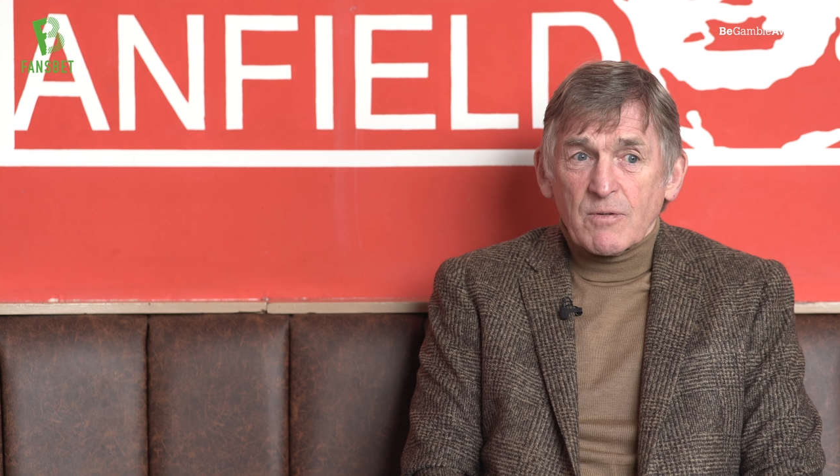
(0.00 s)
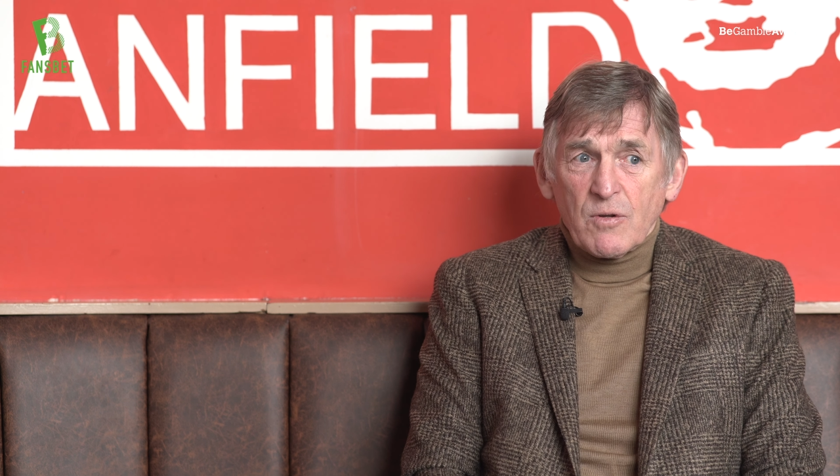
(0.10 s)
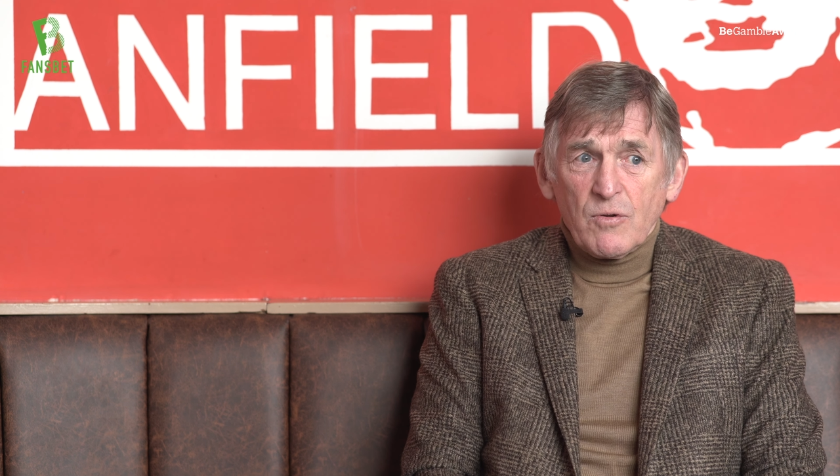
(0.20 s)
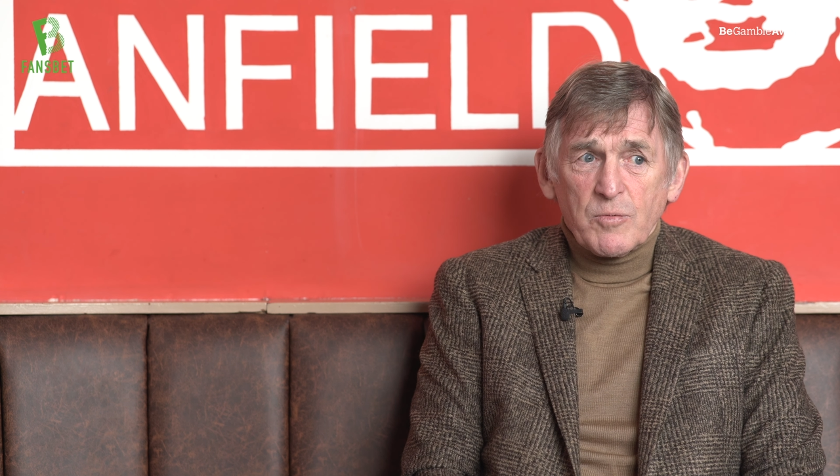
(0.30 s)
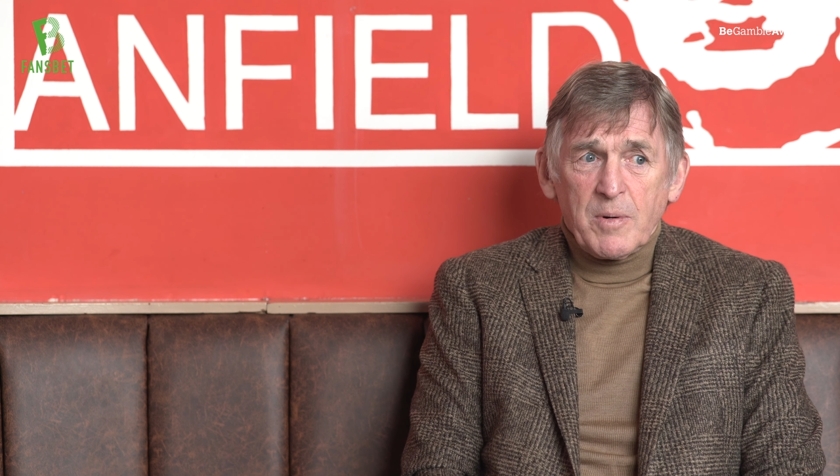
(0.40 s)
was a
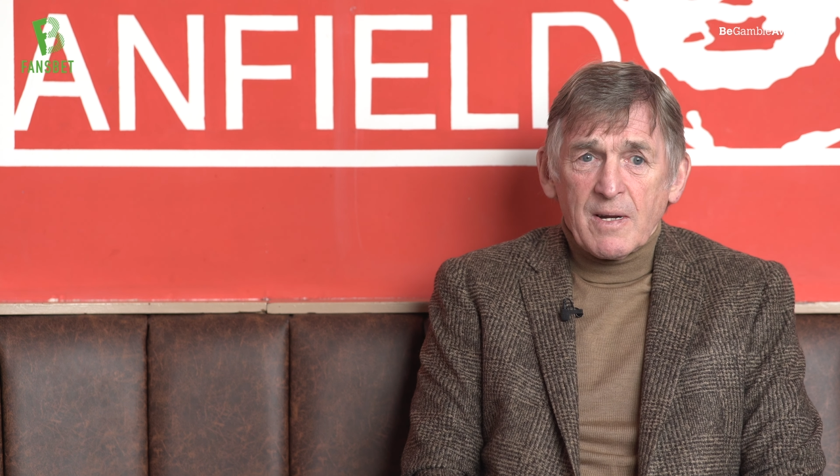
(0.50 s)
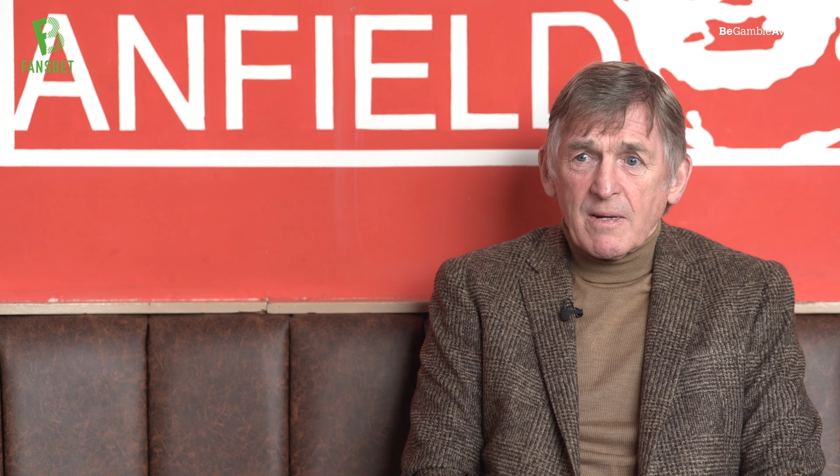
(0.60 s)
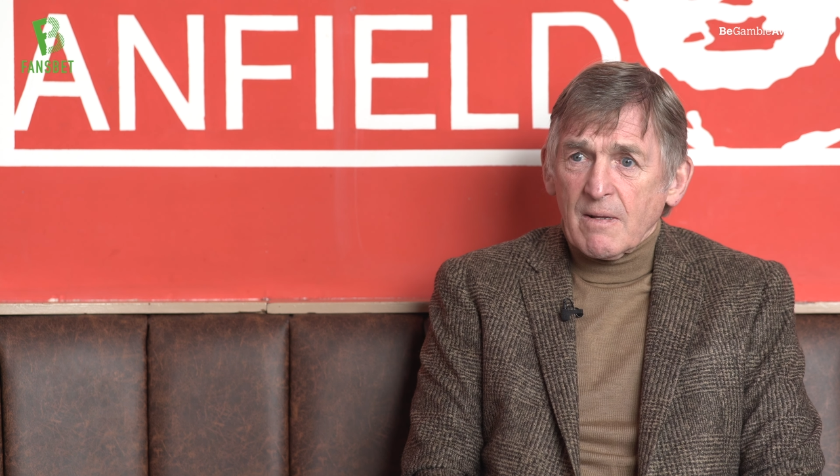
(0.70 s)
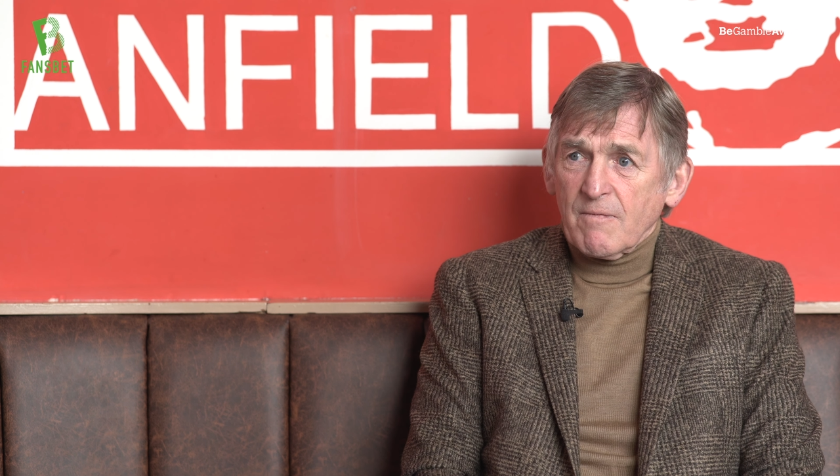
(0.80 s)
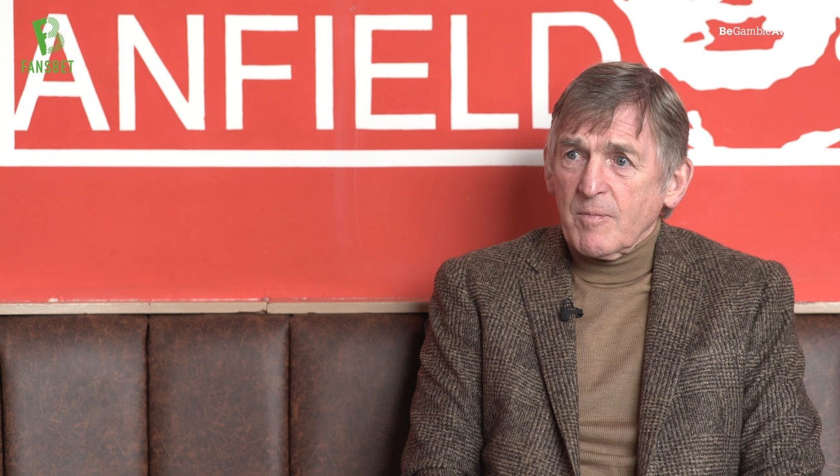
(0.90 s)
huge part
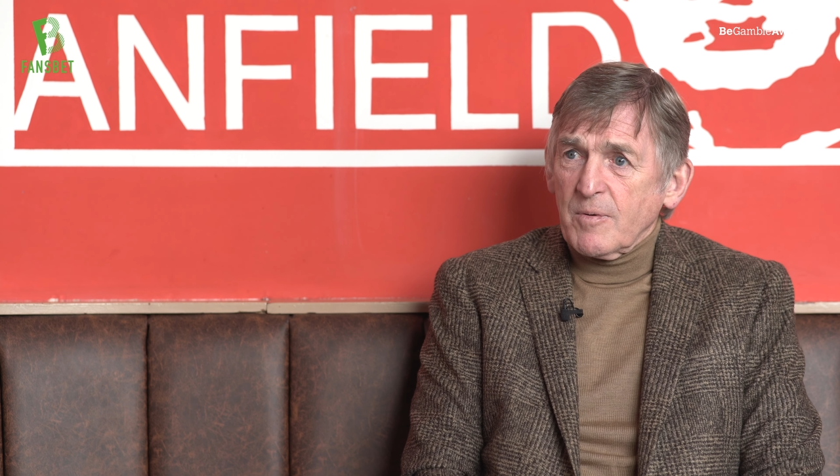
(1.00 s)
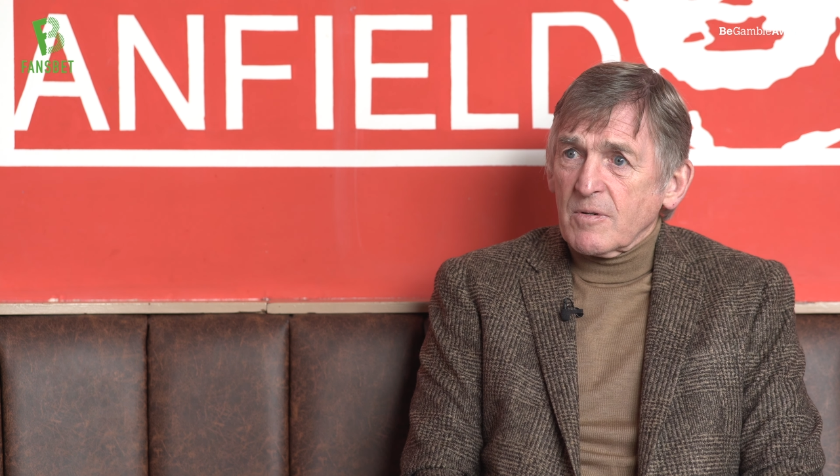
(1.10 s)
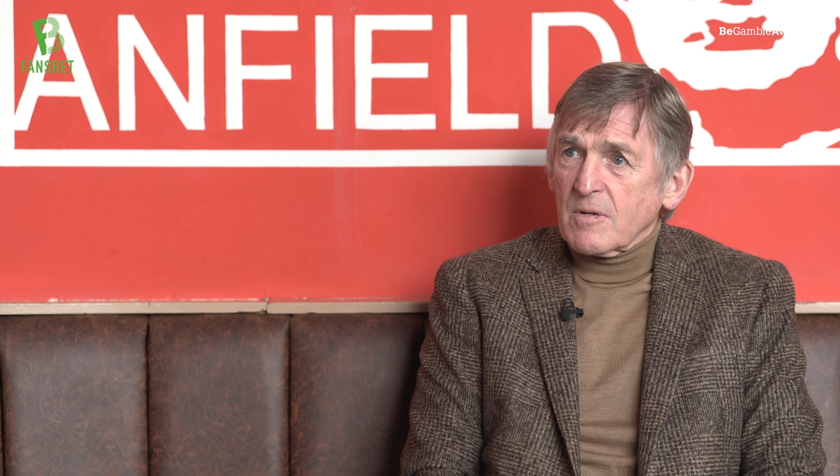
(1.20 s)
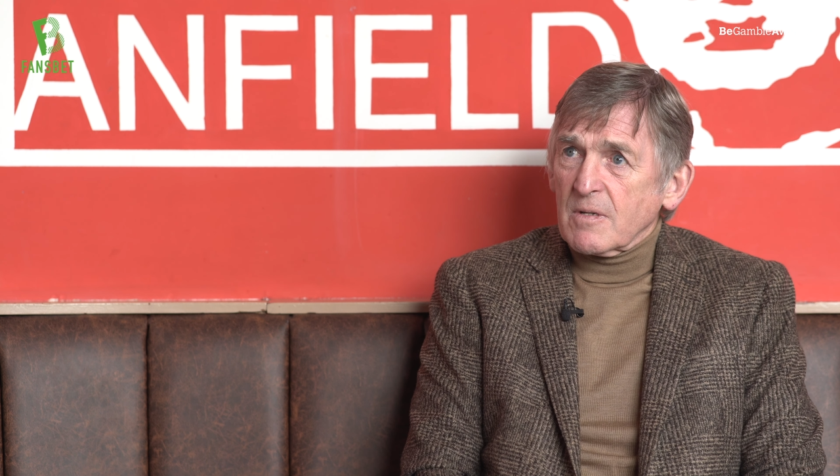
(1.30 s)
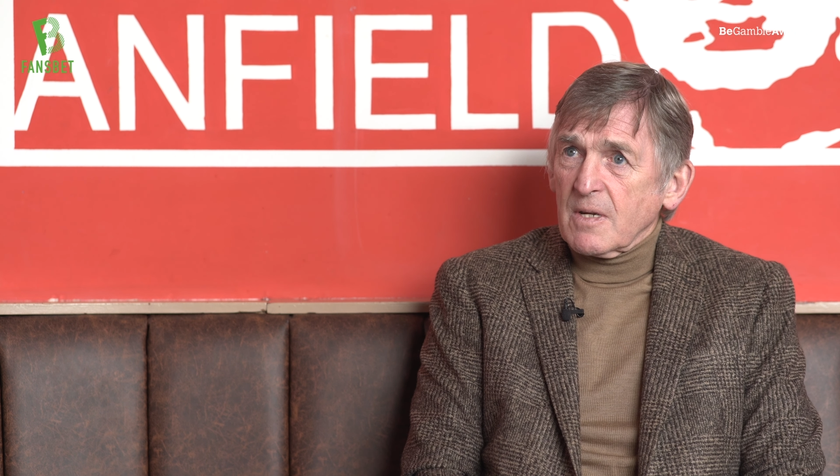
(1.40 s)
of
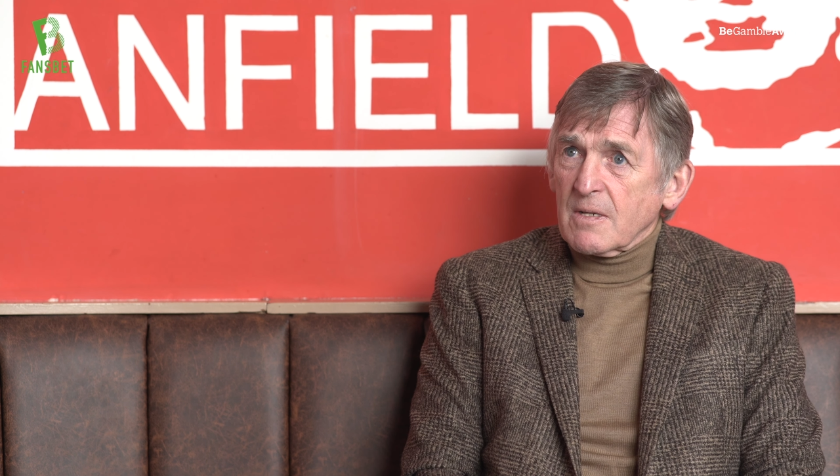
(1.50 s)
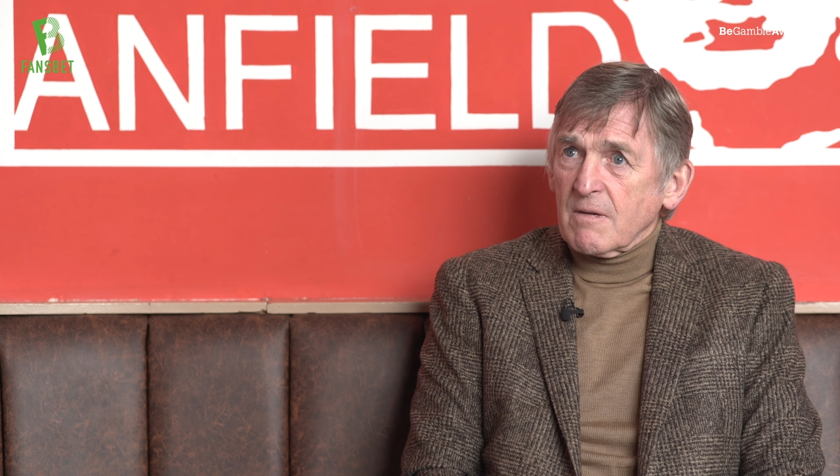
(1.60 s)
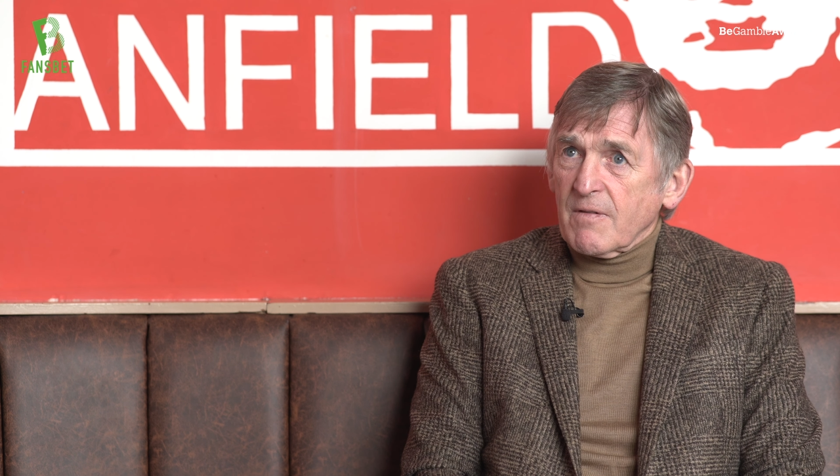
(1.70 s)
Liverpool's success,